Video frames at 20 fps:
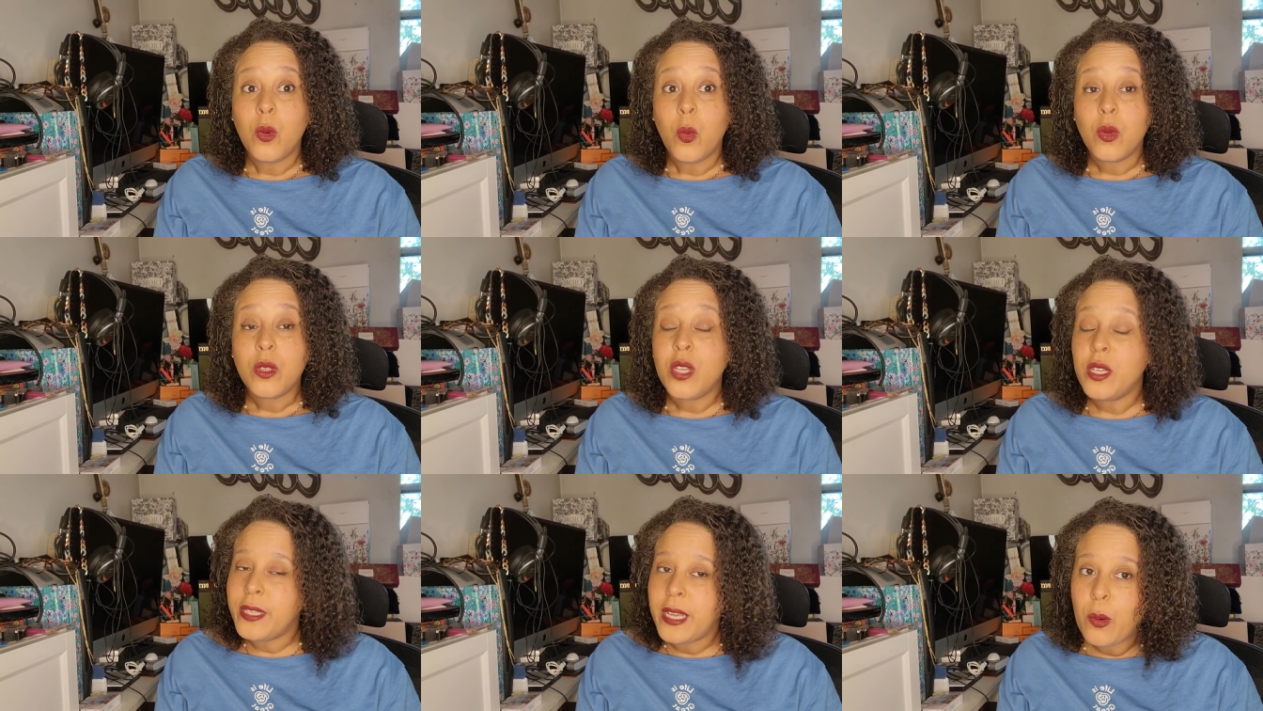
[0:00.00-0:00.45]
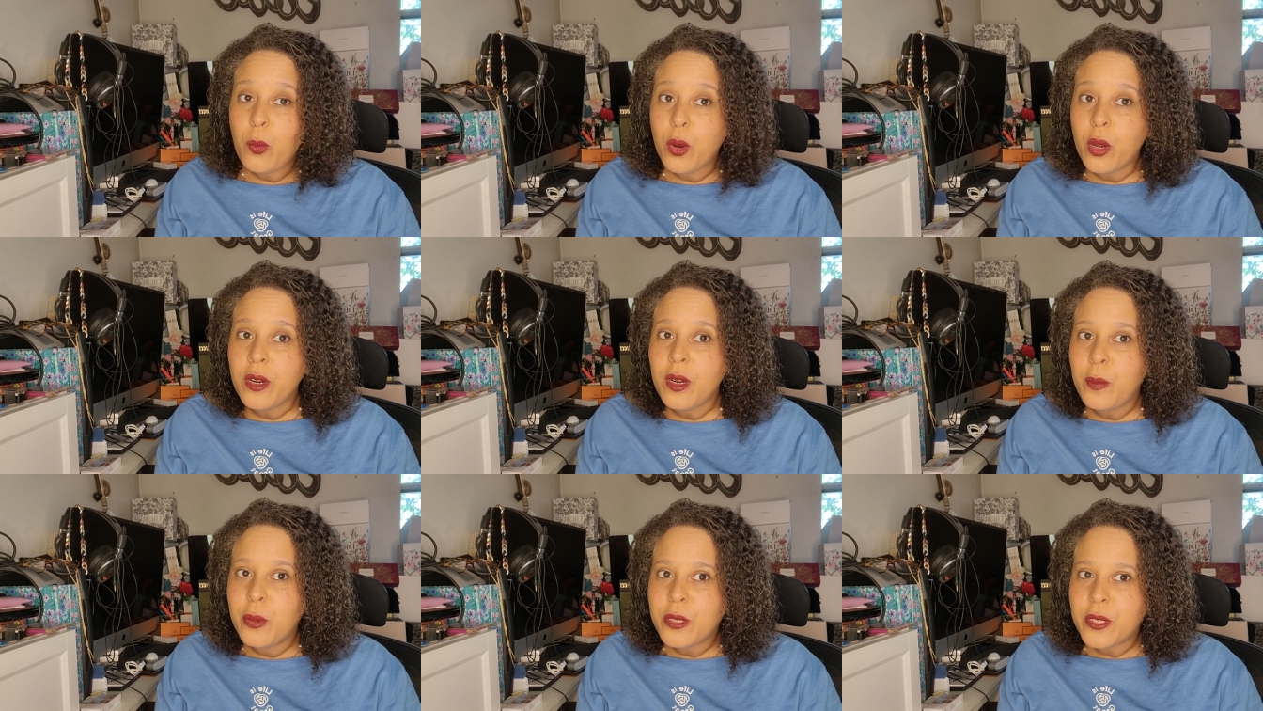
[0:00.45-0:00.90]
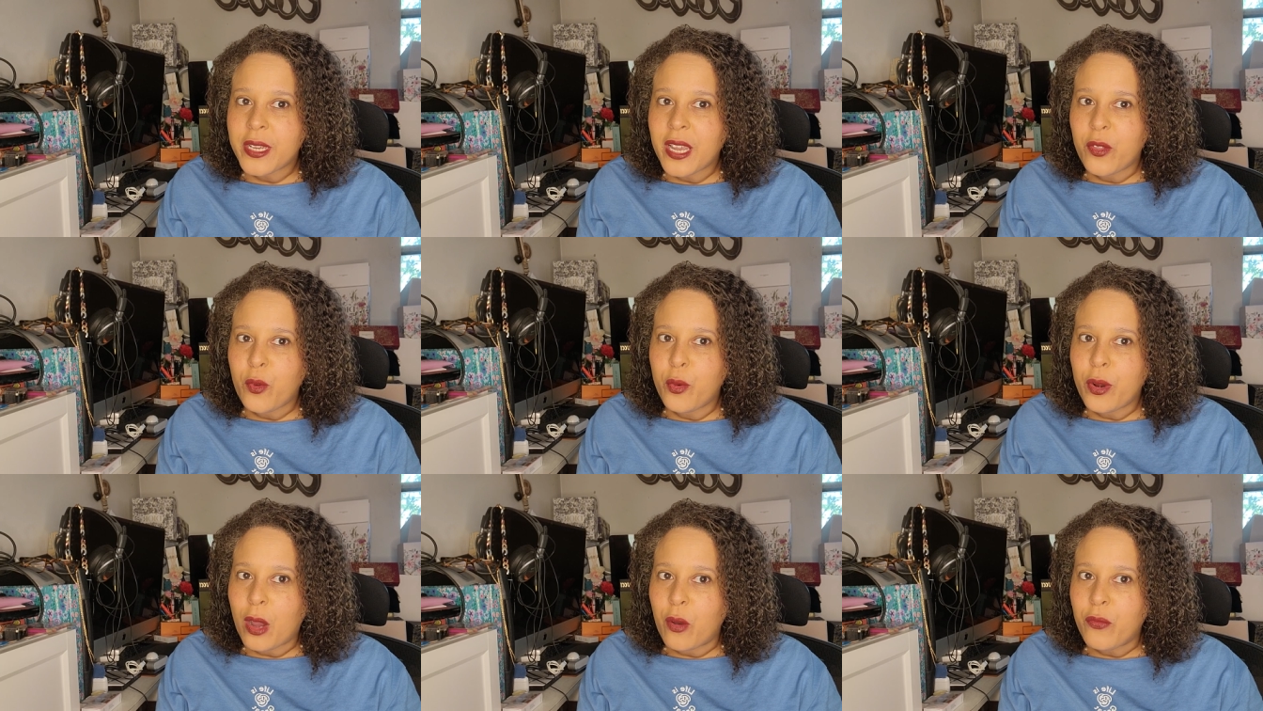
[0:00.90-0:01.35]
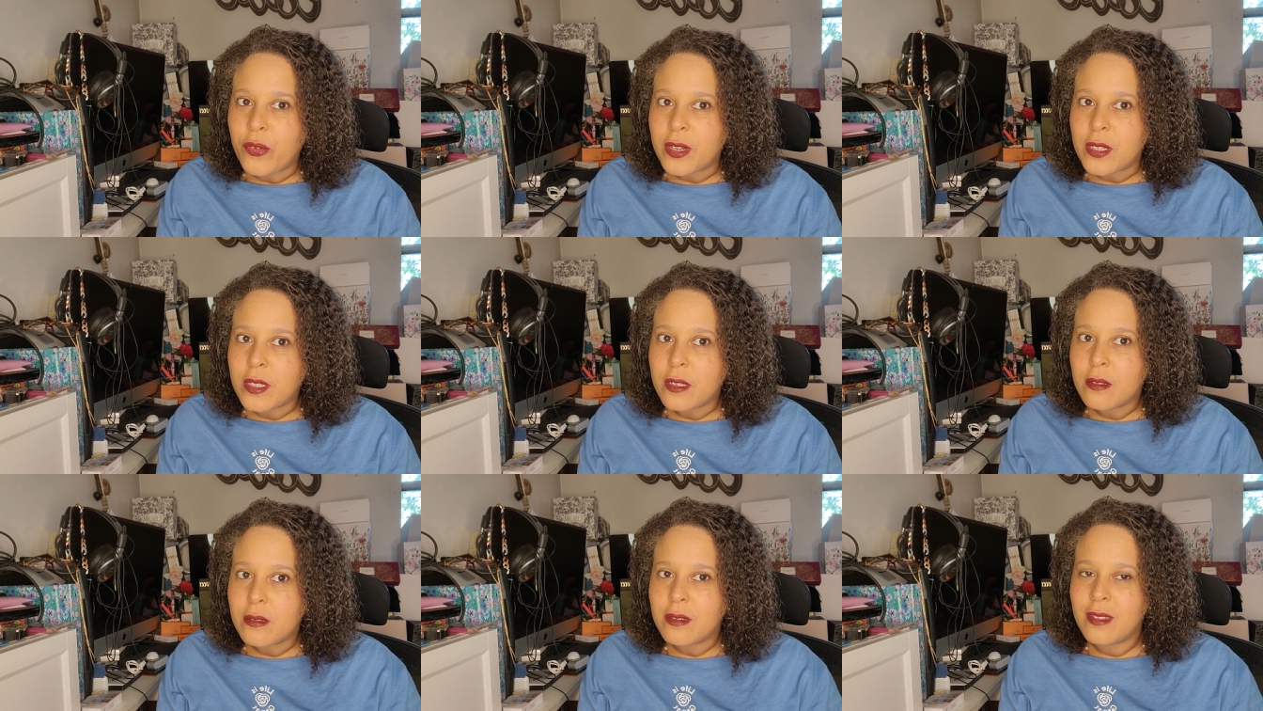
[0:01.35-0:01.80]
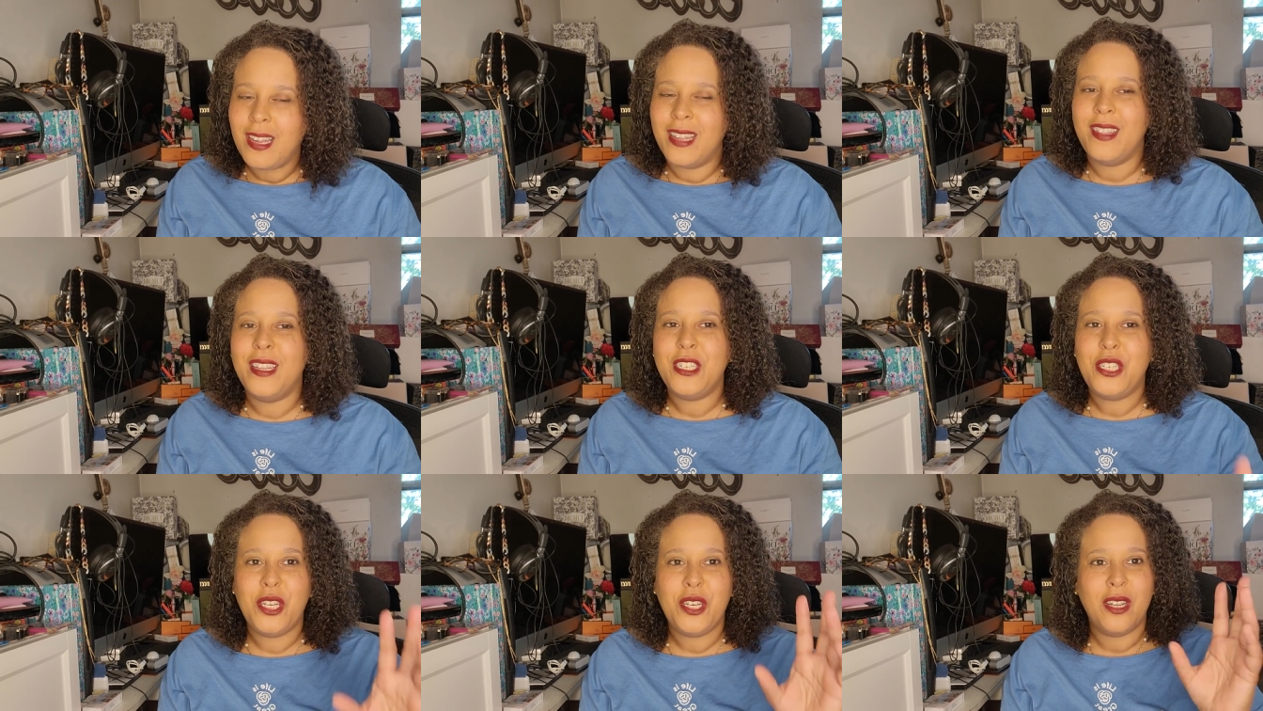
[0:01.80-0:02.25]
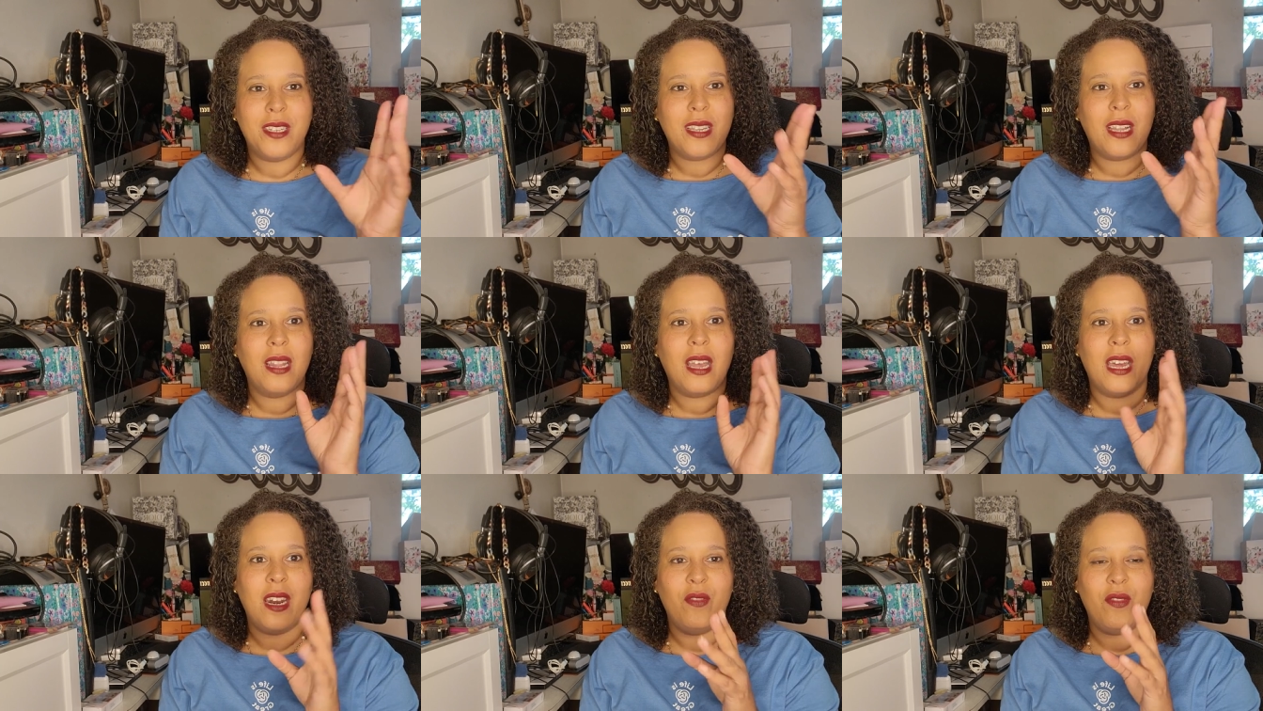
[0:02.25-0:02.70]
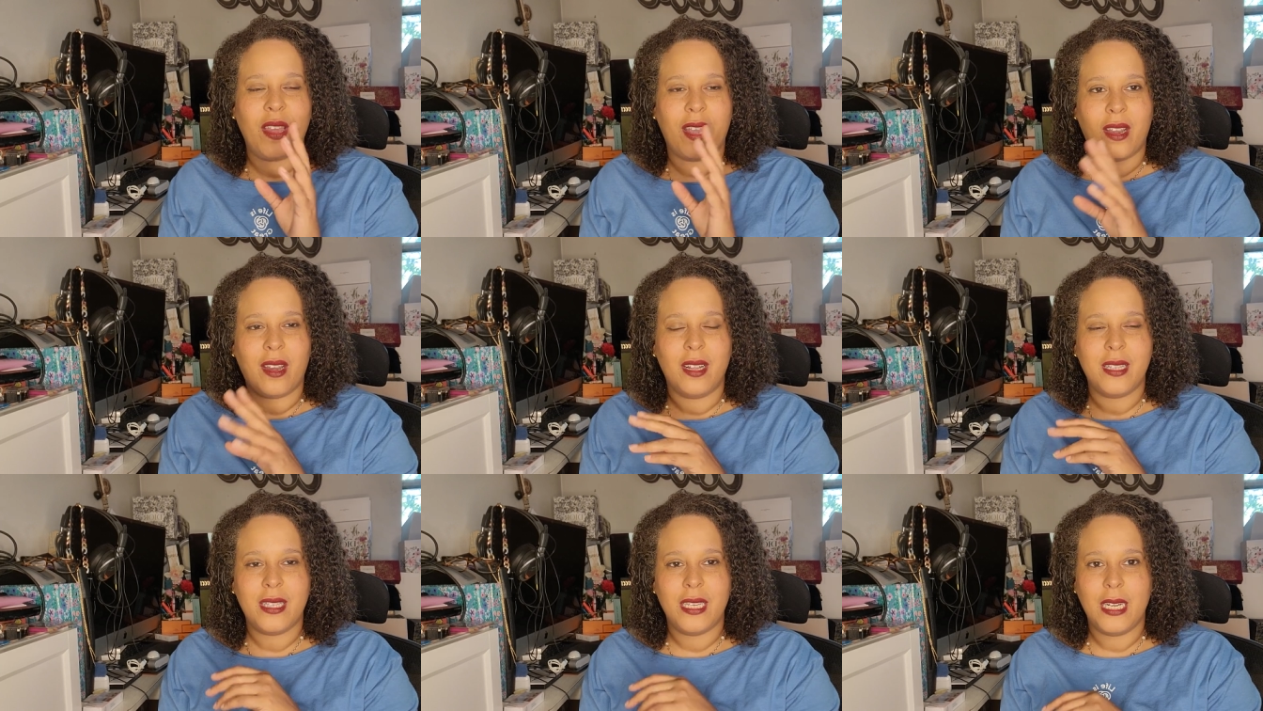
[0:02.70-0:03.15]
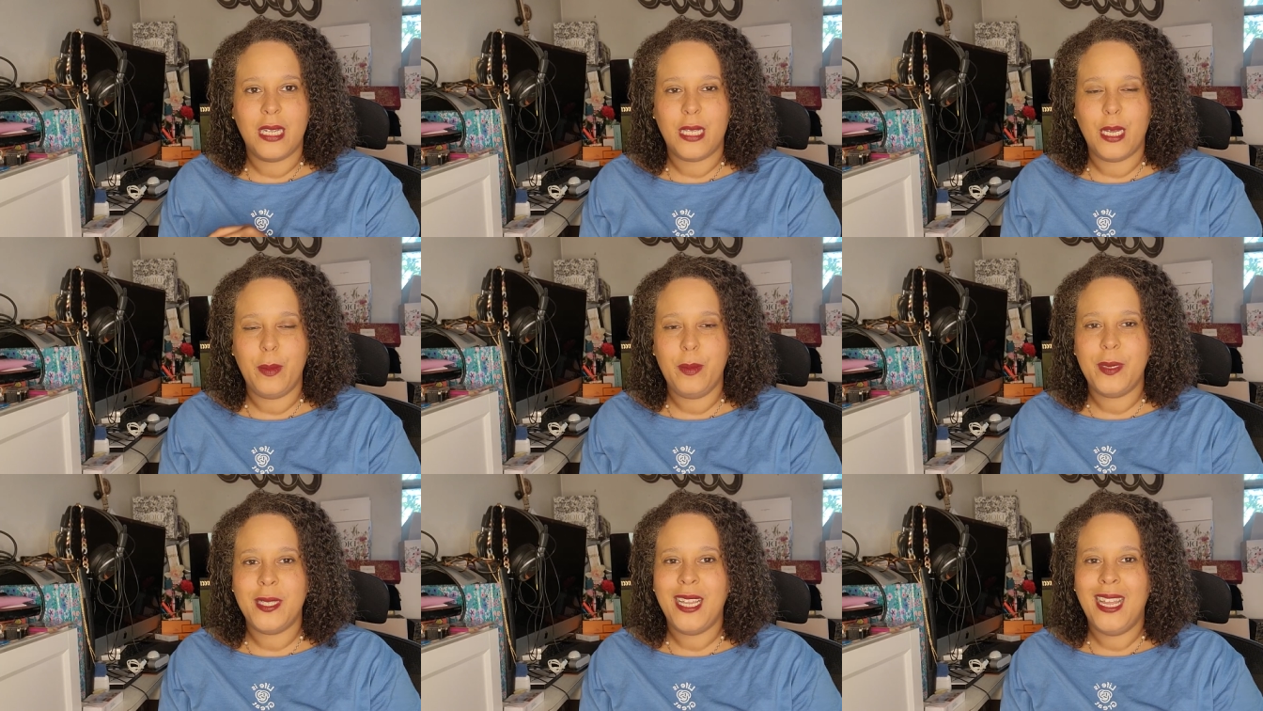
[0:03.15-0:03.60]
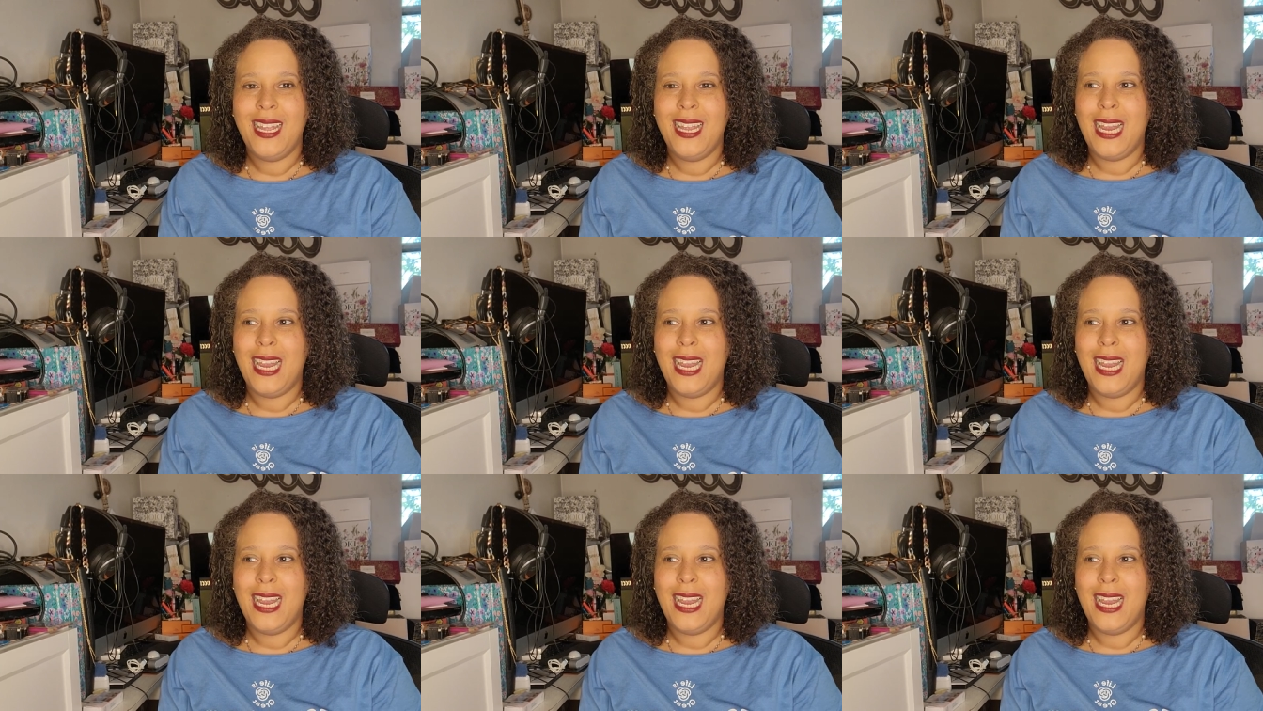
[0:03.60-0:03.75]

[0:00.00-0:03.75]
today we're going to put together an outfit. And then she does a lot of like cuts and clips.